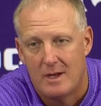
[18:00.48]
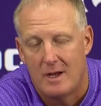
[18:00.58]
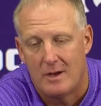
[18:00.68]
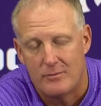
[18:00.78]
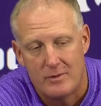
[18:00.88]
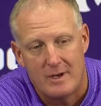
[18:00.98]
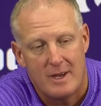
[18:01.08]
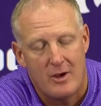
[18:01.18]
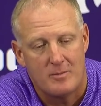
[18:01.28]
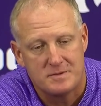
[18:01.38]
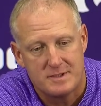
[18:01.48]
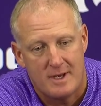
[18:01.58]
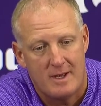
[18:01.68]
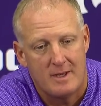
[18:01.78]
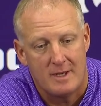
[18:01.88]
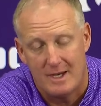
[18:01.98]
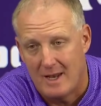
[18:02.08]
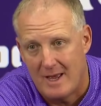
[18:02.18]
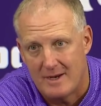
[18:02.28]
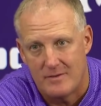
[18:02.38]
uh, really helps uh,
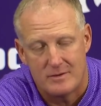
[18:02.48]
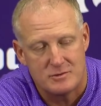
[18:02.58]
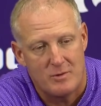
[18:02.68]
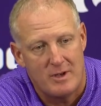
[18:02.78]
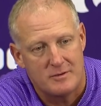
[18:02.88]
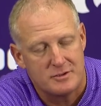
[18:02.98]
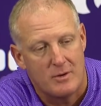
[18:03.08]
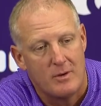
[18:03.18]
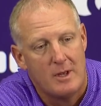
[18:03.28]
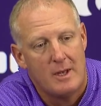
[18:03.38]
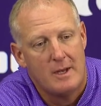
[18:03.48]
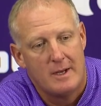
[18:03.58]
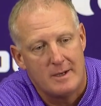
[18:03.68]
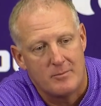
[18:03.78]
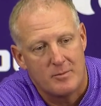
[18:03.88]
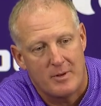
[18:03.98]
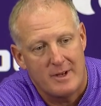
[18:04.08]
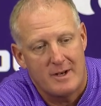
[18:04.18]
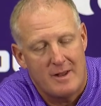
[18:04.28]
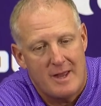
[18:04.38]
Eli in there as well. So um, we're
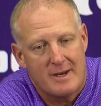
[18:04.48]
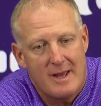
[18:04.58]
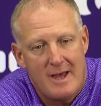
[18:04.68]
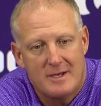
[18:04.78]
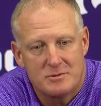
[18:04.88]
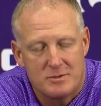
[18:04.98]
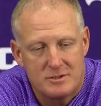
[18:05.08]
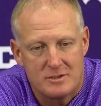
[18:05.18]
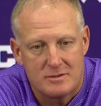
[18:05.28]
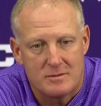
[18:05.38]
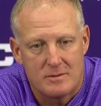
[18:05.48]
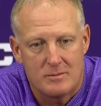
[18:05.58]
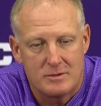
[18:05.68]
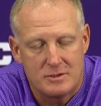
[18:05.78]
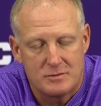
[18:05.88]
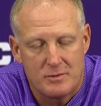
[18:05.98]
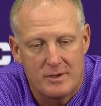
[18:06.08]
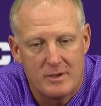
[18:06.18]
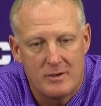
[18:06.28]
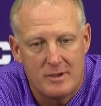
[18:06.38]
playing a lot of guys, which is which is
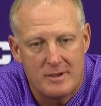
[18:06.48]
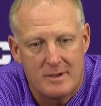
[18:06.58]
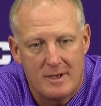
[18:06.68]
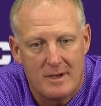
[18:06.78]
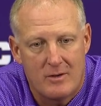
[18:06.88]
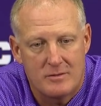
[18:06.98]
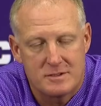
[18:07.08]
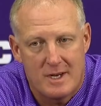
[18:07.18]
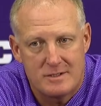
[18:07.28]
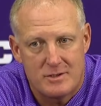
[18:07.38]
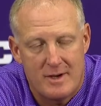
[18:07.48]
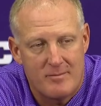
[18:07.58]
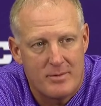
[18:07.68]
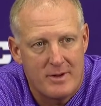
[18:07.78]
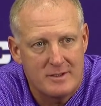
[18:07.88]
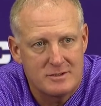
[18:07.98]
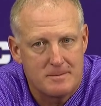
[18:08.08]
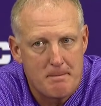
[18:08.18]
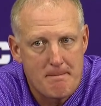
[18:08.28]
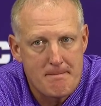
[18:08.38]
really good, and, and all those guys are having production.